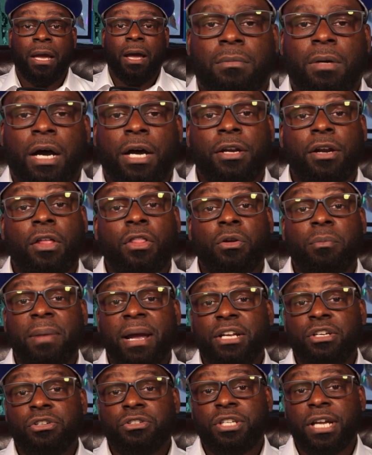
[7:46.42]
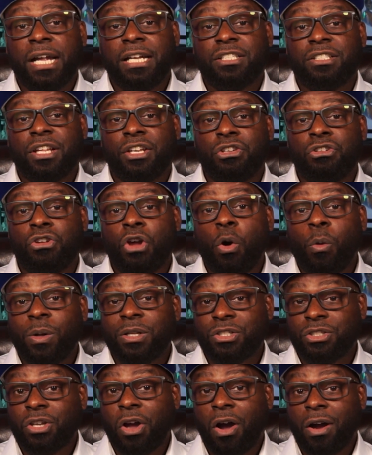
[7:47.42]
Another major change that no
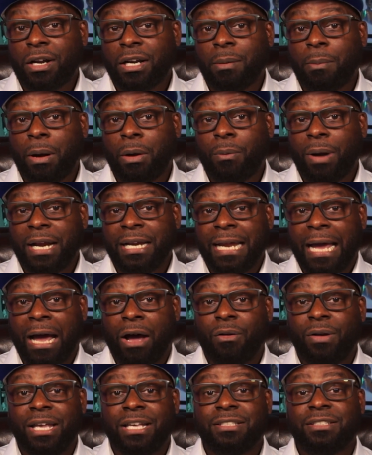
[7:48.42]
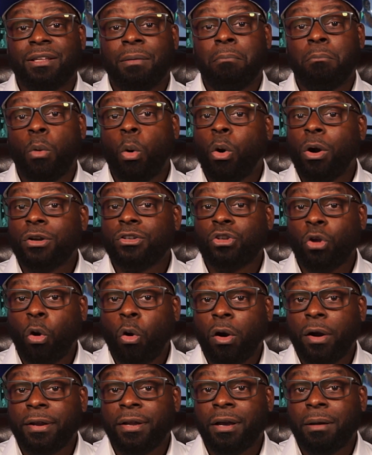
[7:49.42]
one's talking about right now is the
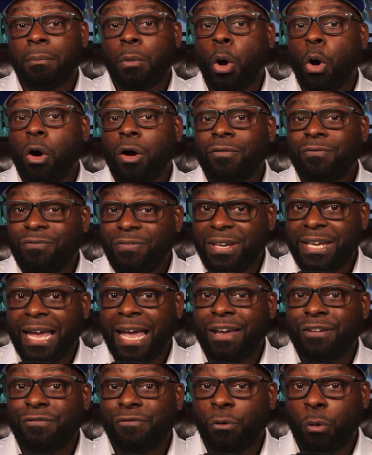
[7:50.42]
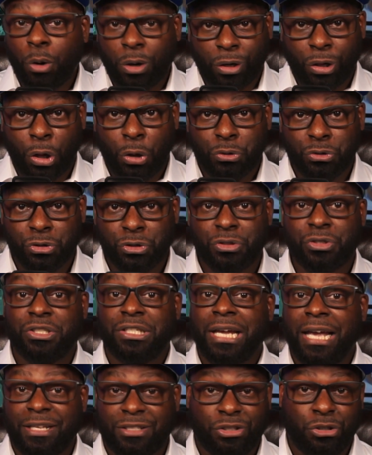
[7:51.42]
moratorium on VA foreclosures.
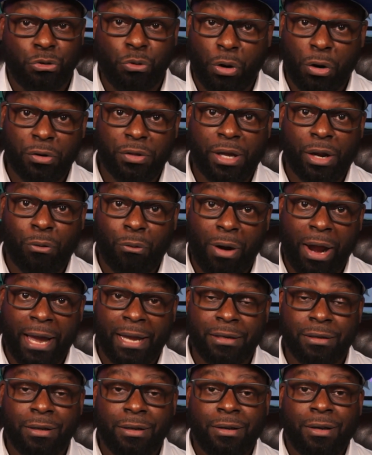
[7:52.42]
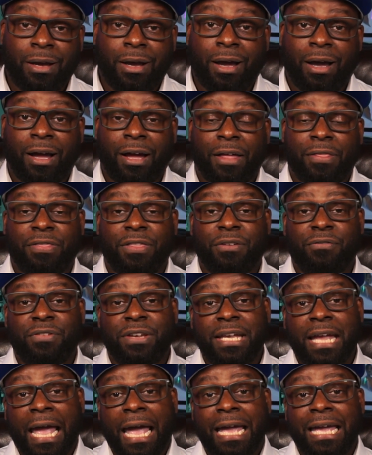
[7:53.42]
Yes, you heard that right. The
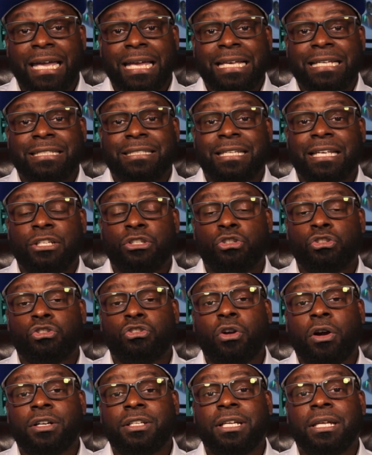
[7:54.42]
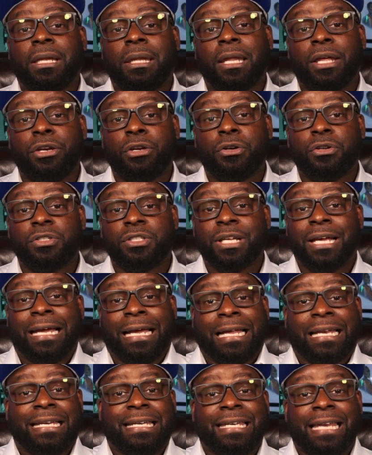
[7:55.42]
VA is instructing lenders
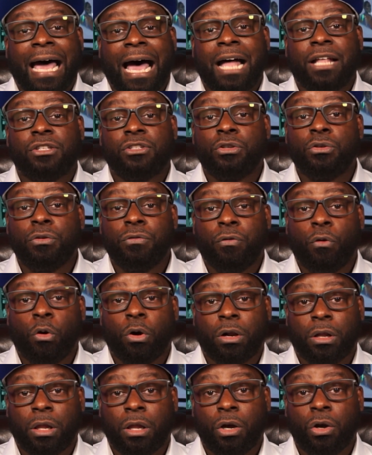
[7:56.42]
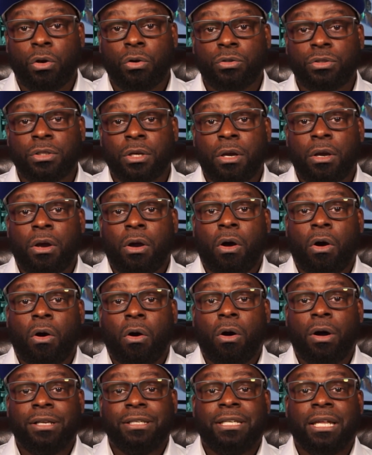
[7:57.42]
not to foreclose
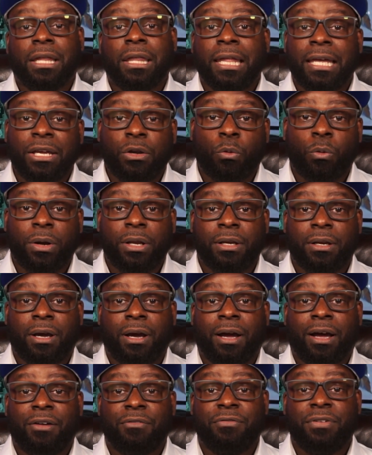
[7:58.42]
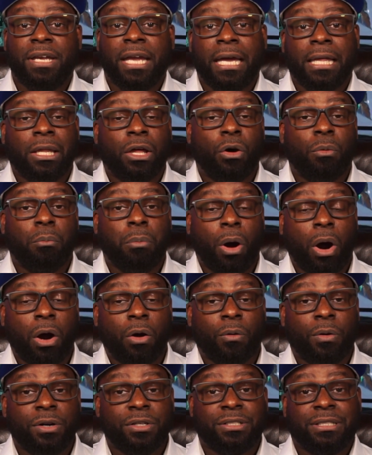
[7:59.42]
on delinquent VA loan
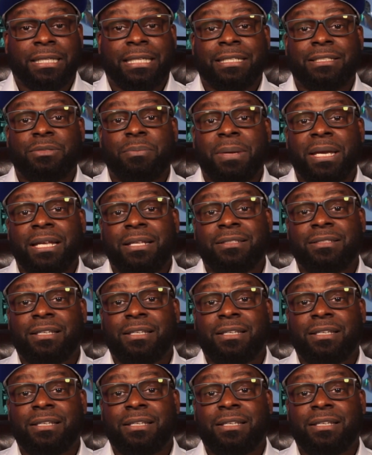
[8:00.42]
borrowers. This means